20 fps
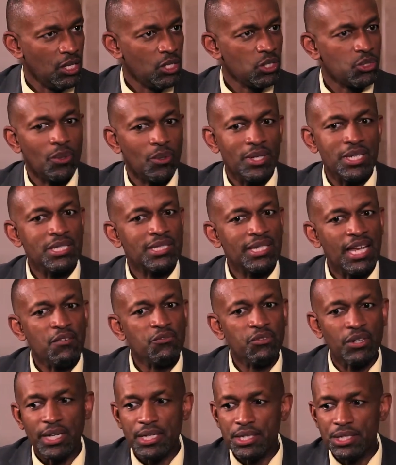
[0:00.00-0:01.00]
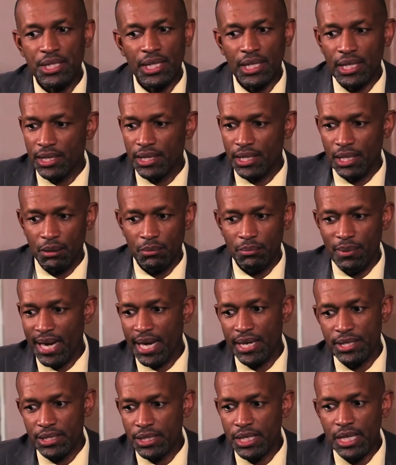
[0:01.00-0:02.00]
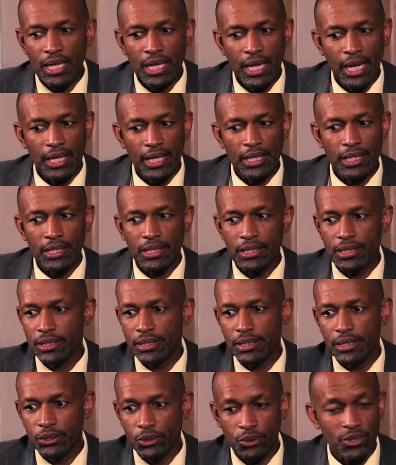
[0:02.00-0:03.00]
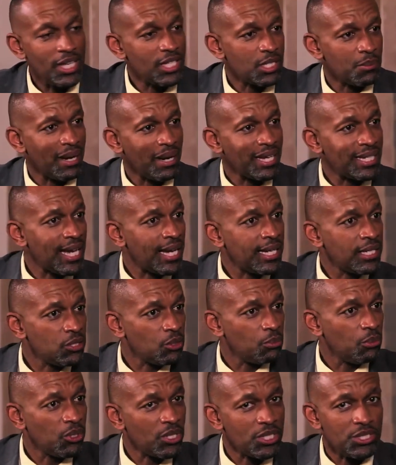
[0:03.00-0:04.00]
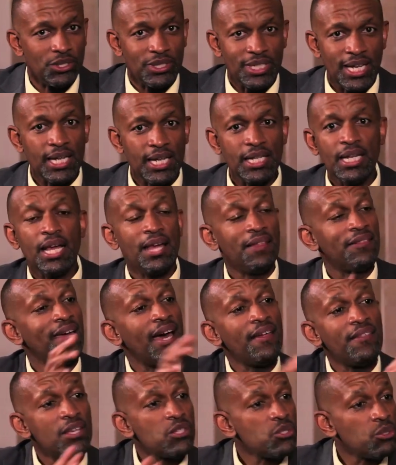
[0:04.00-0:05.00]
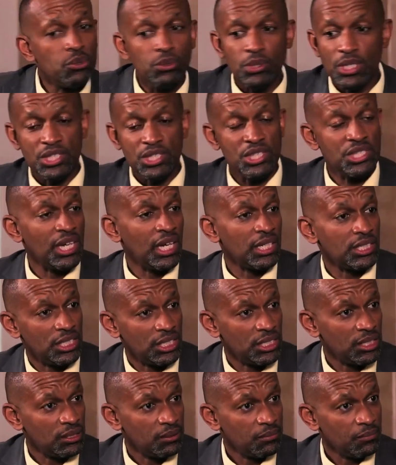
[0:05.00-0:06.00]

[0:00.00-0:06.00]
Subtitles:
So when it's time for a drink, they'll buy a drink, and today it's my turn, tomorrow it's your turn. The others who, it's church.